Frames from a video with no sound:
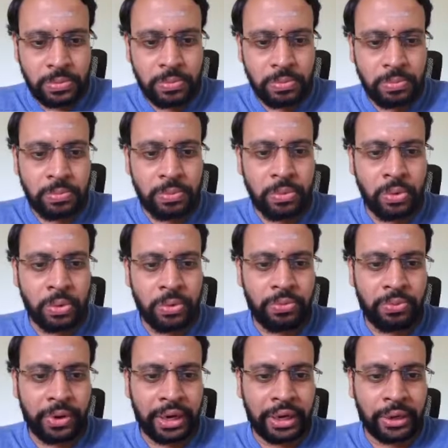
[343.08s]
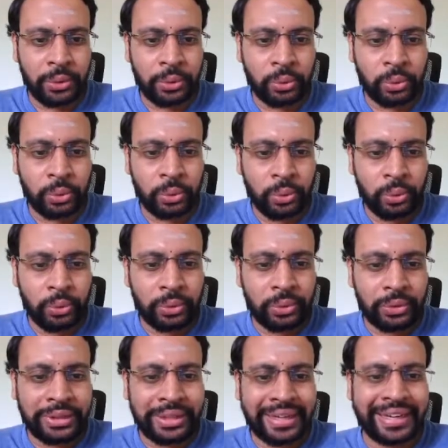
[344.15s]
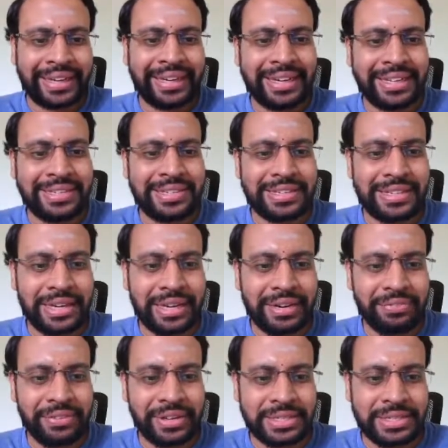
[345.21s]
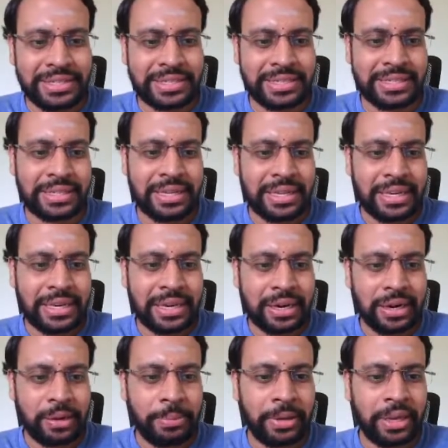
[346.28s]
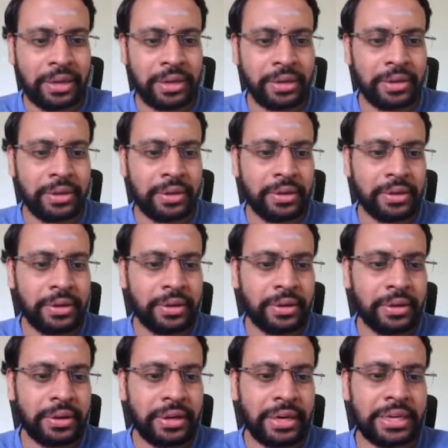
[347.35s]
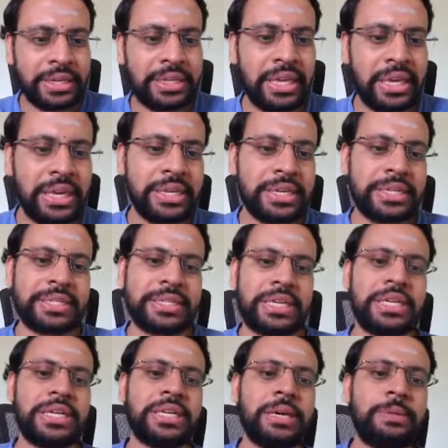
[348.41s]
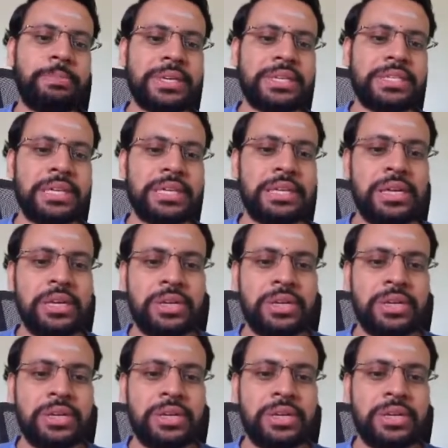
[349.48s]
more weight to the intensity differences coming at the central pixel.